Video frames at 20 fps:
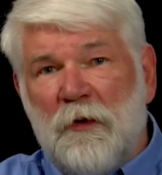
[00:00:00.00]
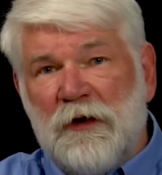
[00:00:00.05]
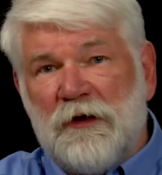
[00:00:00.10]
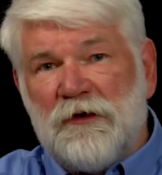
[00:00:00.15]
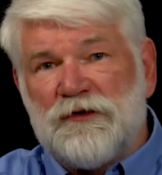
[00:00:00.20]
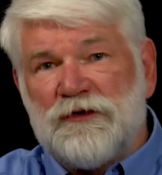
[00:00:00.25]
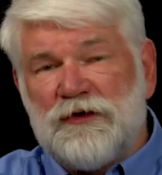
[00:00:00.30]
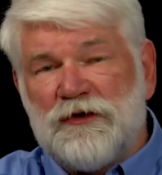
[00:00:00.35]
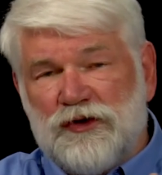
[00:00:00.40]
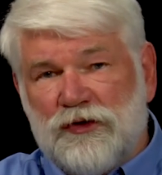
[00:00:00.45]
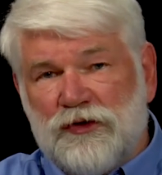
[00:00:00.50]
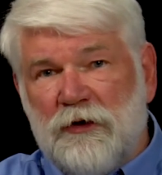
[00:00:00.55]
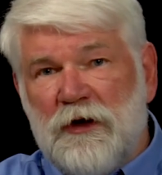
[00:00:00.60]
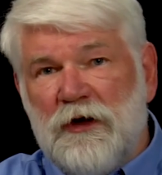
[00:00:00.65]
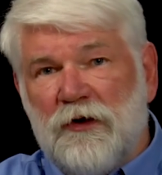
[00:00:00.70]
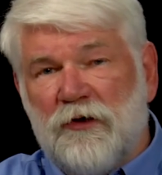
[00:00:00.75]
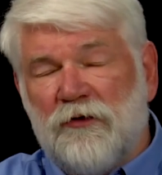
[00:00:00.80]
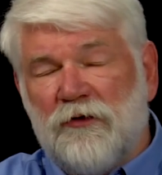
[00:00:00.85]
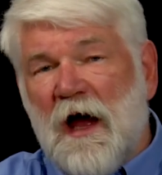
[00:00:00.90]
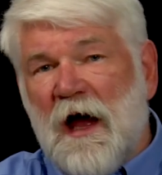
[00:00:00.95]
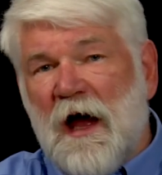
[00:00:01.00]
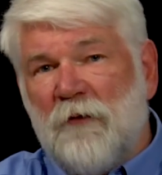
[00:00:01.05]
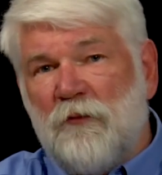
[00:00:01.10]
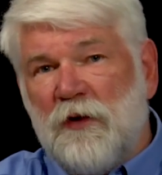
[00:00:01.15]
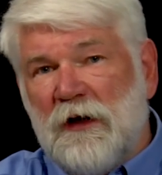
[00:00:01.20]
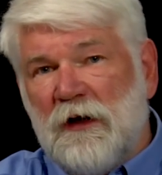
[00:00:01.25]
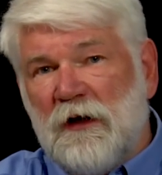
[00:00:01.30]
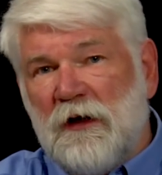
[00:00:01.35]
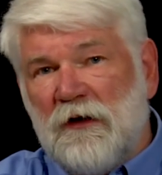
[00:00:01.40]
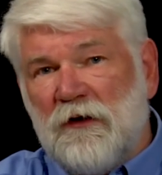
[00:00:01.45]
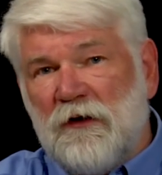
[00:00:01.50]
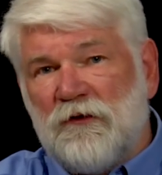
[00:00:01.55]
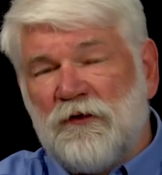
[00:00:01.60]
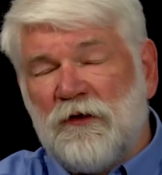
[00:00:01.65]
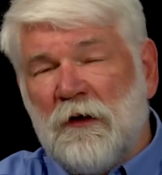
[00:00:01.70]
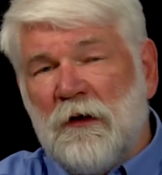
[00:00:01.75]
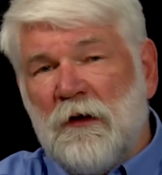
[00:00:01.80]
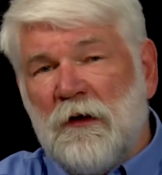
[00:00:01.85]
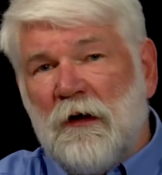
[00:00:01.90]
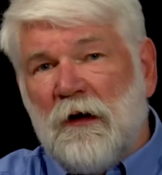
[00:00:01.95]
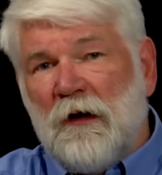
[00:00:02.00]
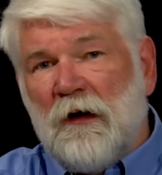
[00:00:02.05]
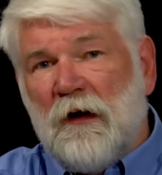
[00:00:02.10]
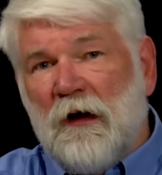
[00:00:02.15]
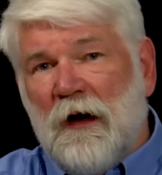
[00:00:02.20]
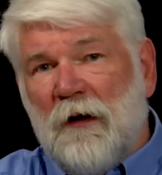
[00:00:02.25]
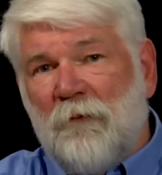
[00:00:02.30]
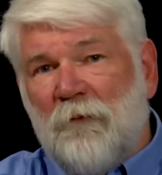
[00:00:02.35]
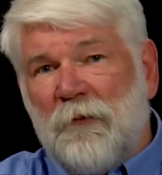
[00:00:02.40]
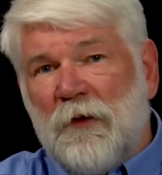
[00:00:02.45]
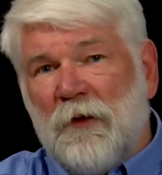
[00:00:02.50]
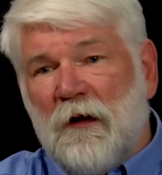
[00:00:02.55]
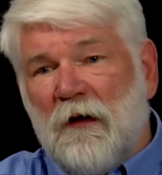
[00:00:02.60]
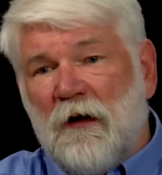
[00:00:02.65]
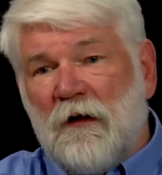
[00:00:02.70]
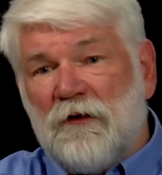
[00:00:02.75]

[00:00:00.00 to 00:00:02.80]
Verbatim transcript: is to treat your diabetes um,